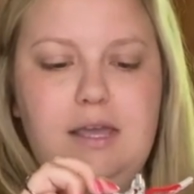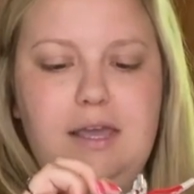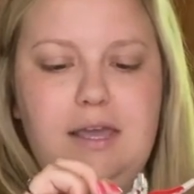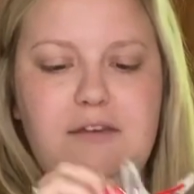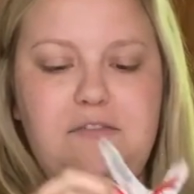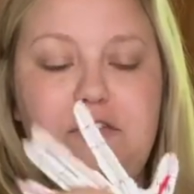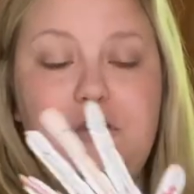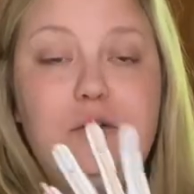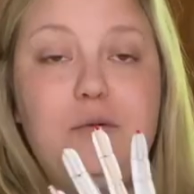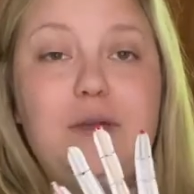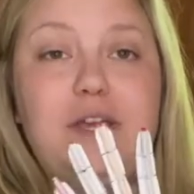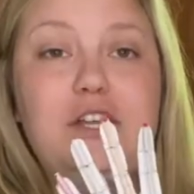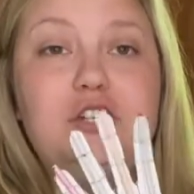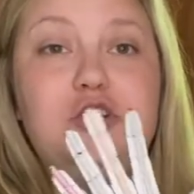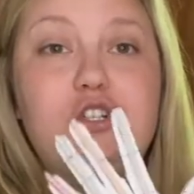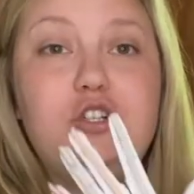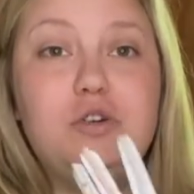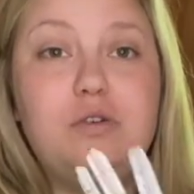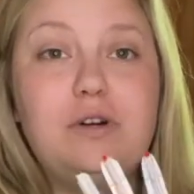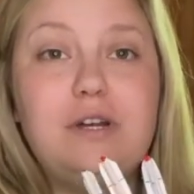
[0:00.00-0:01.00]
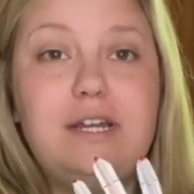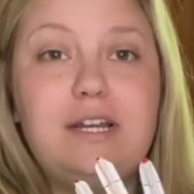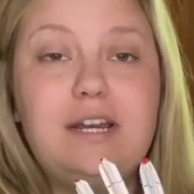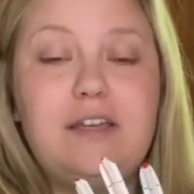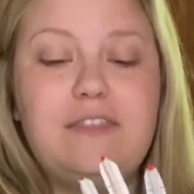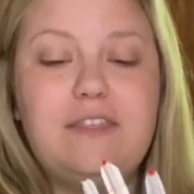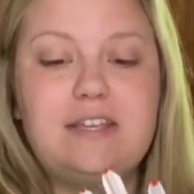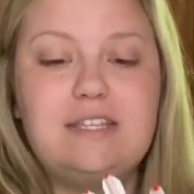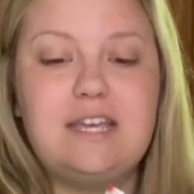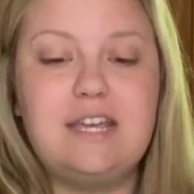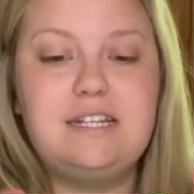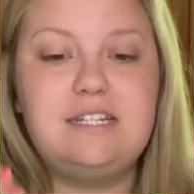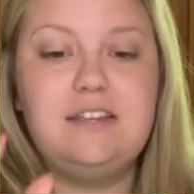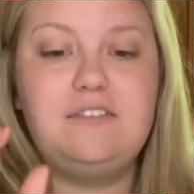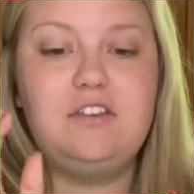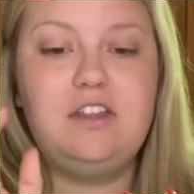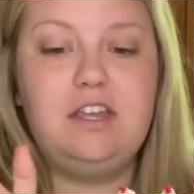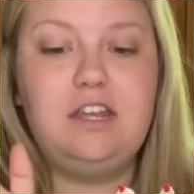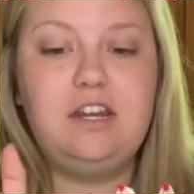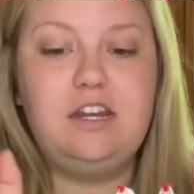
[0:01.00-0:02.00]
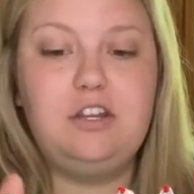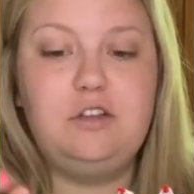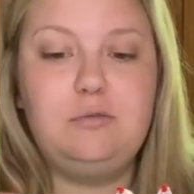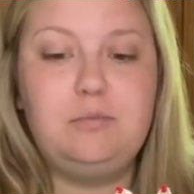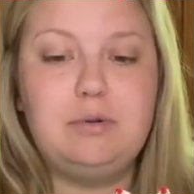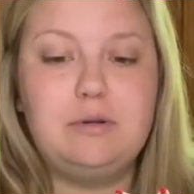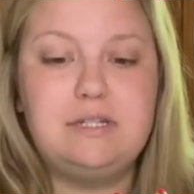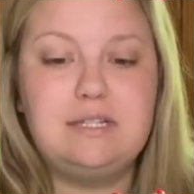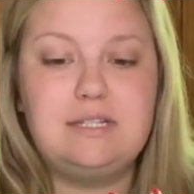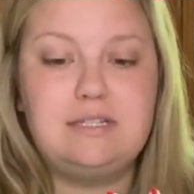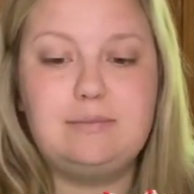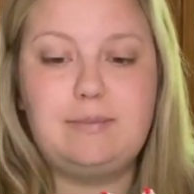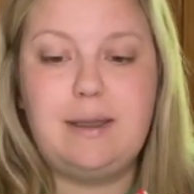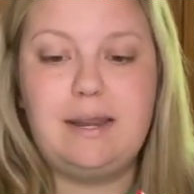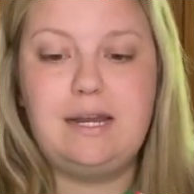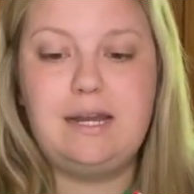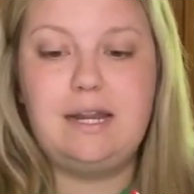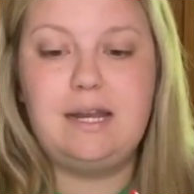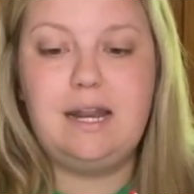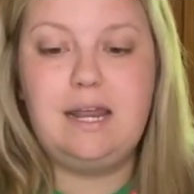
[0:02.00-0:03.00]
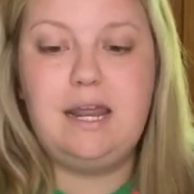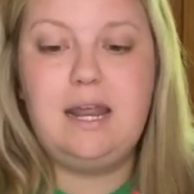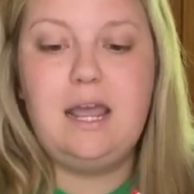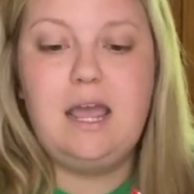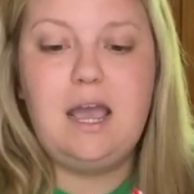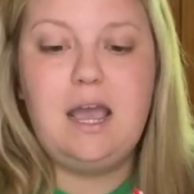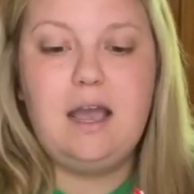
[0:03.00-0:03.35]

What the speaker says: enjoyed this activity and you participate in it,